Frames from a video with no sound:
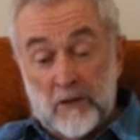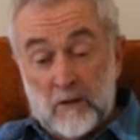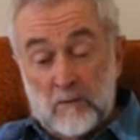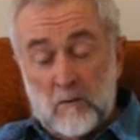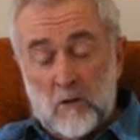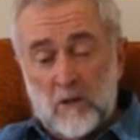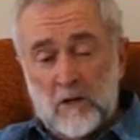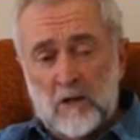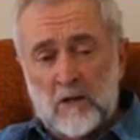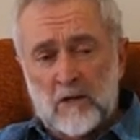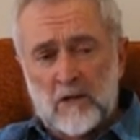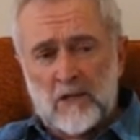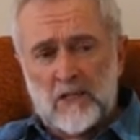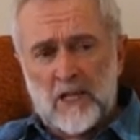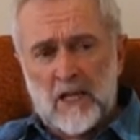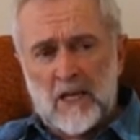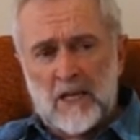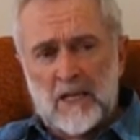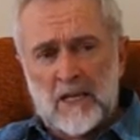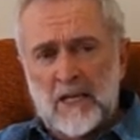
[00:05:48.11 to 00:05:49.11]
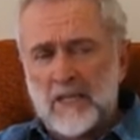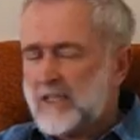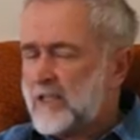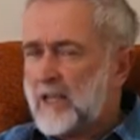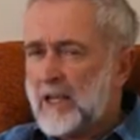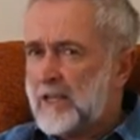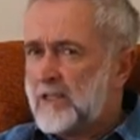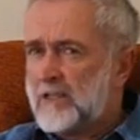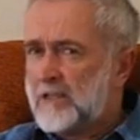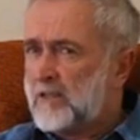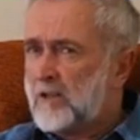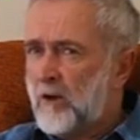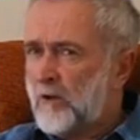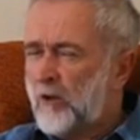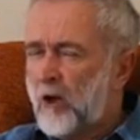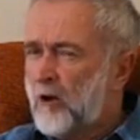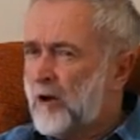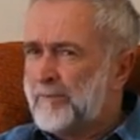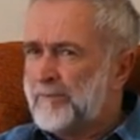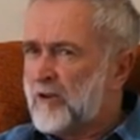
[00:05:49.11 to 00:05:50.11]
workers is not
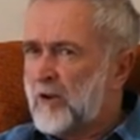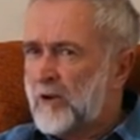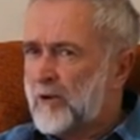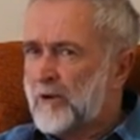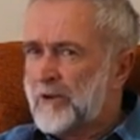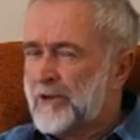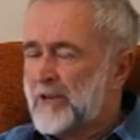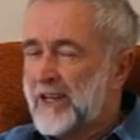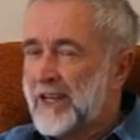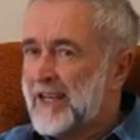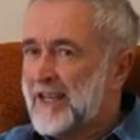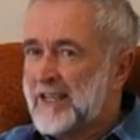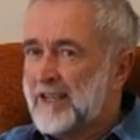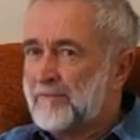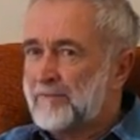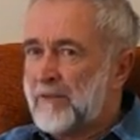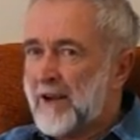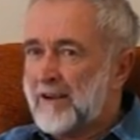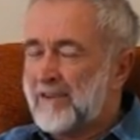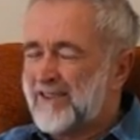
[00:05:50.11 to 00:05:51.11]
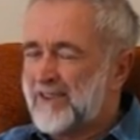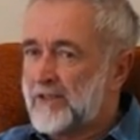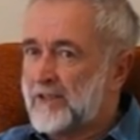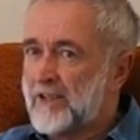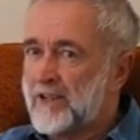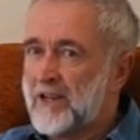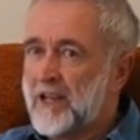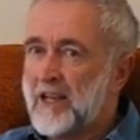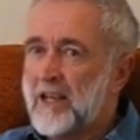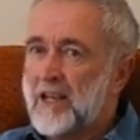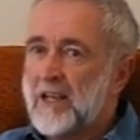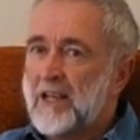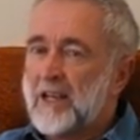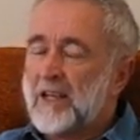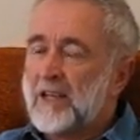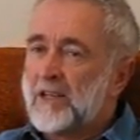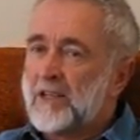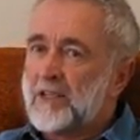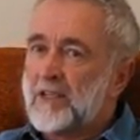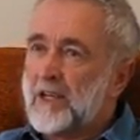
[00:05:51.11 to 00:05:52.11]
high priority in comparison.
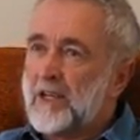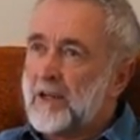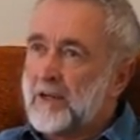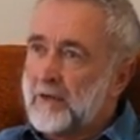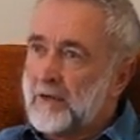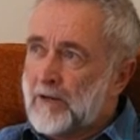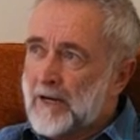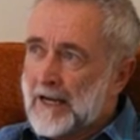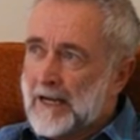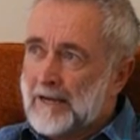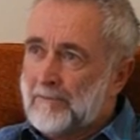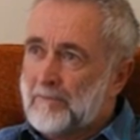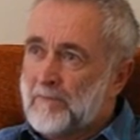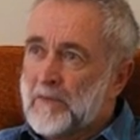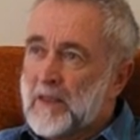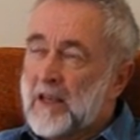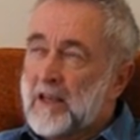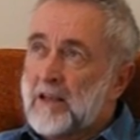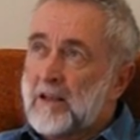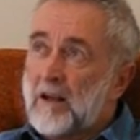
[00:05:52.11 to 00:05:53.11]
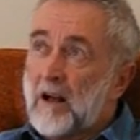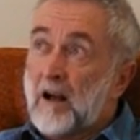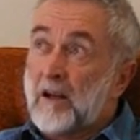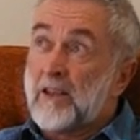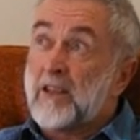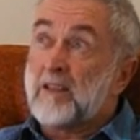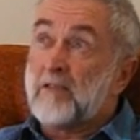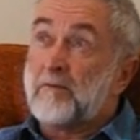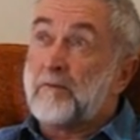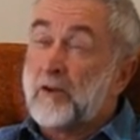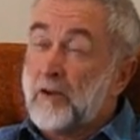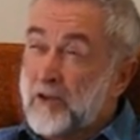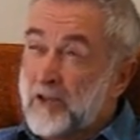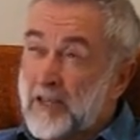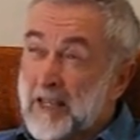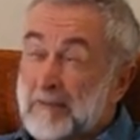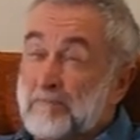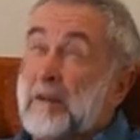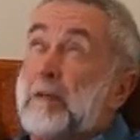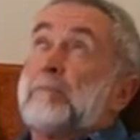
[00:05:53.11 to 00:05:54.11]
So I think the first
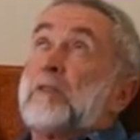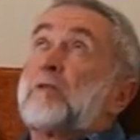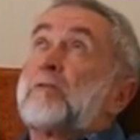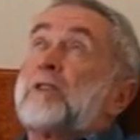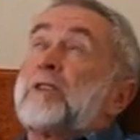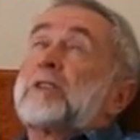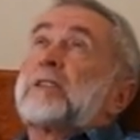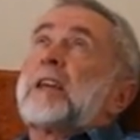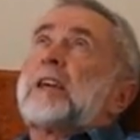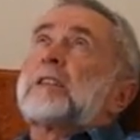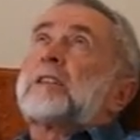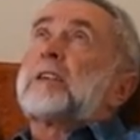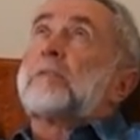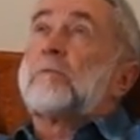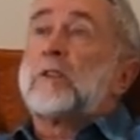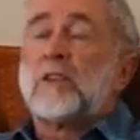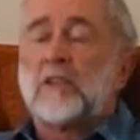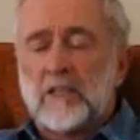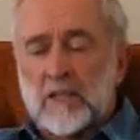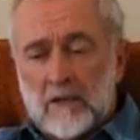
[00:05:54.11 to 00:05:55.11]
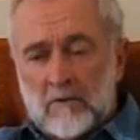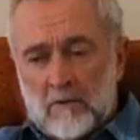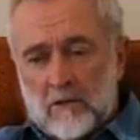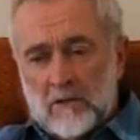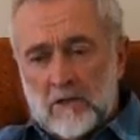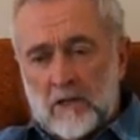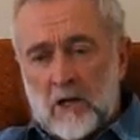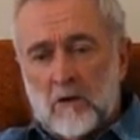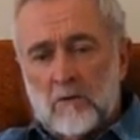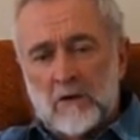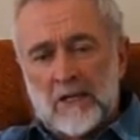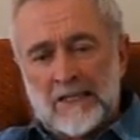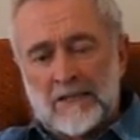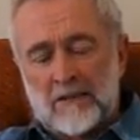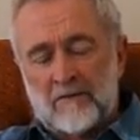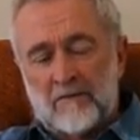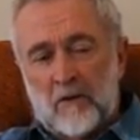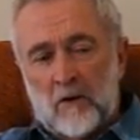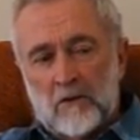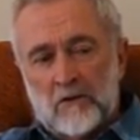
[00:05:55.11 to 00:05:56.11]
thing people are going to say is that when they say, well, go and get
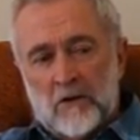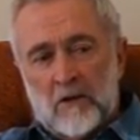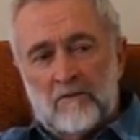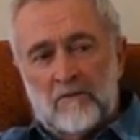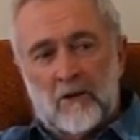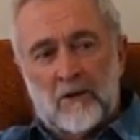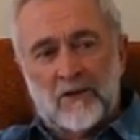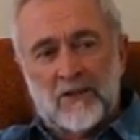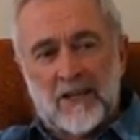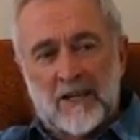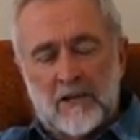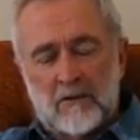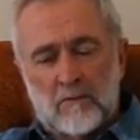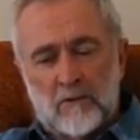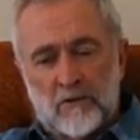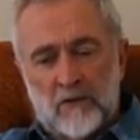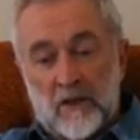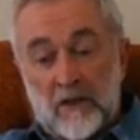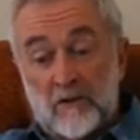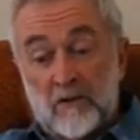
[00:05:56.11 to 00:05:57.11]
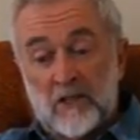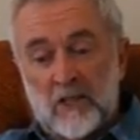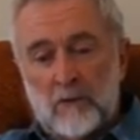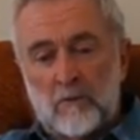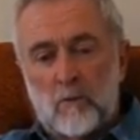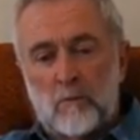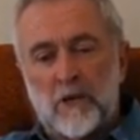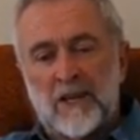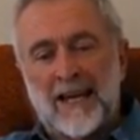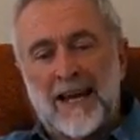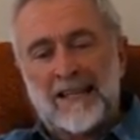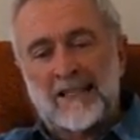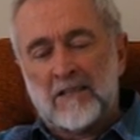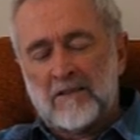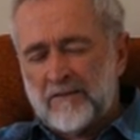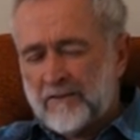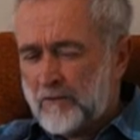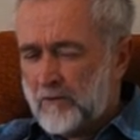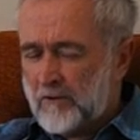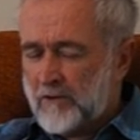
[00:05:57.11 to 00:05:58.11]
a volunteer coordinator, they're going to say, well, we can't
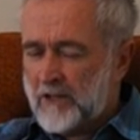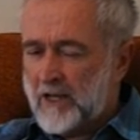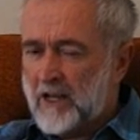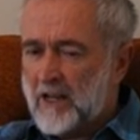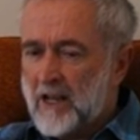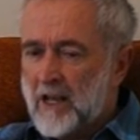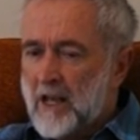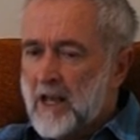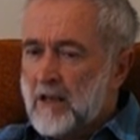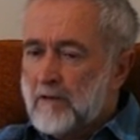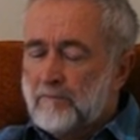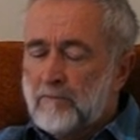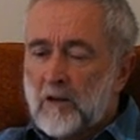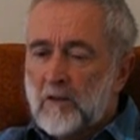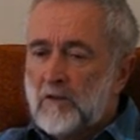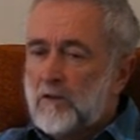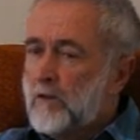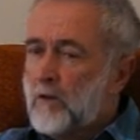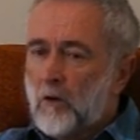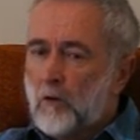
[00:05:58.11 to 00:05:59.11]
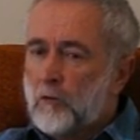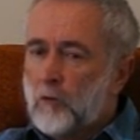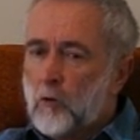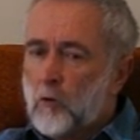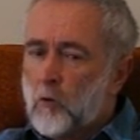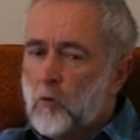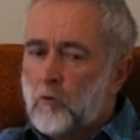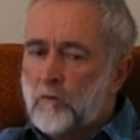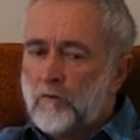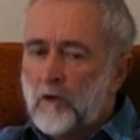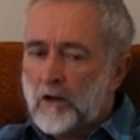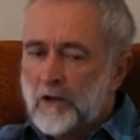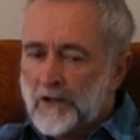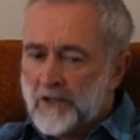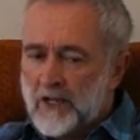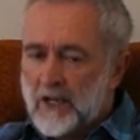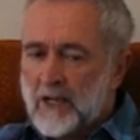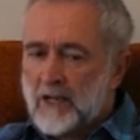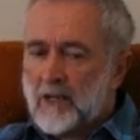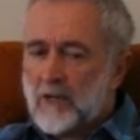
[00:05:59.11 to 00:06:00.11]
afford it. But not all
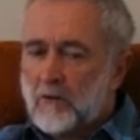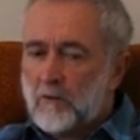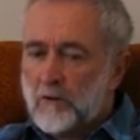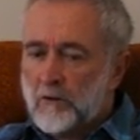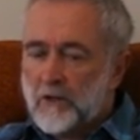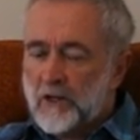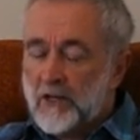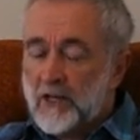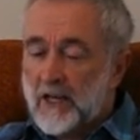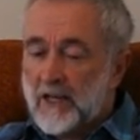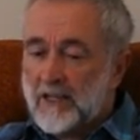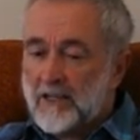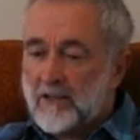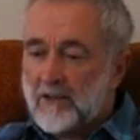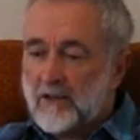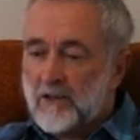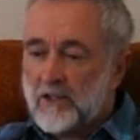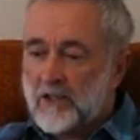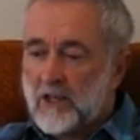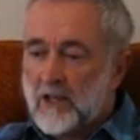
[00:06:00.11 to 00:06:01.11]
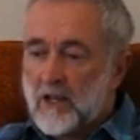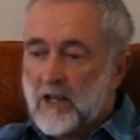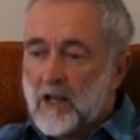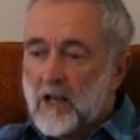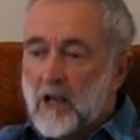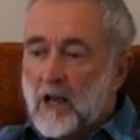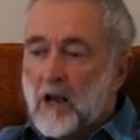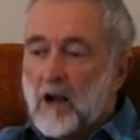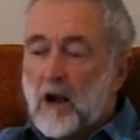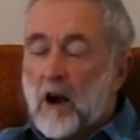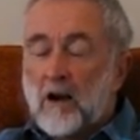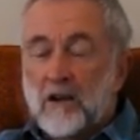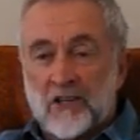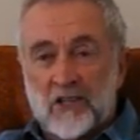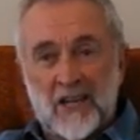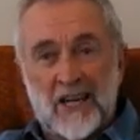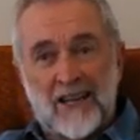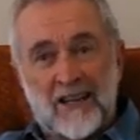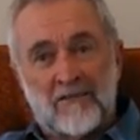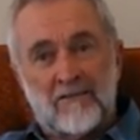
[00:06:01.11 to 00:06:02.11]
volunteer coordinators are
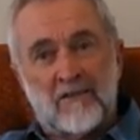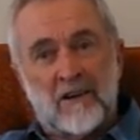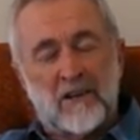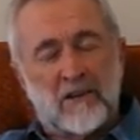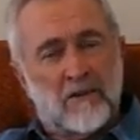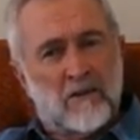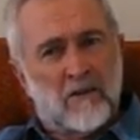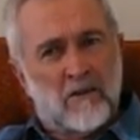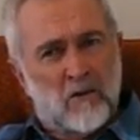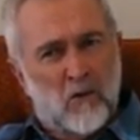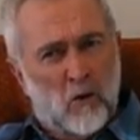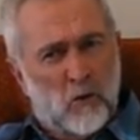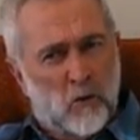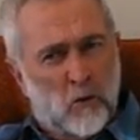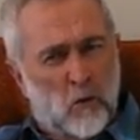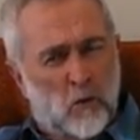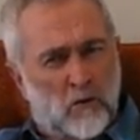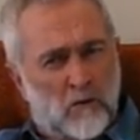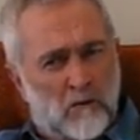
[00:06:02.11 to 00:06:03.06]
salaried, and not all